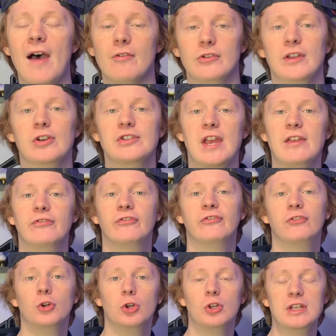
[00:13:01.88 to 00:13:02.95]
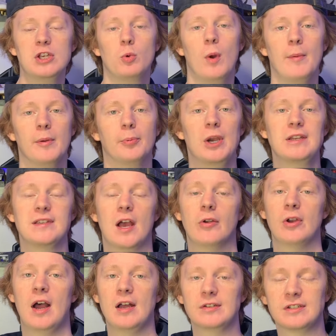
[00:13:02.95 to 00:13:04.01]
it. There's a full equipment breakdown
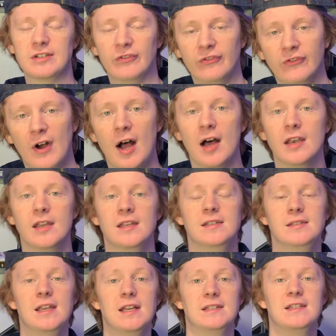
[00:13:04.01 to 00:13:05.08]
on Stefon Diggs.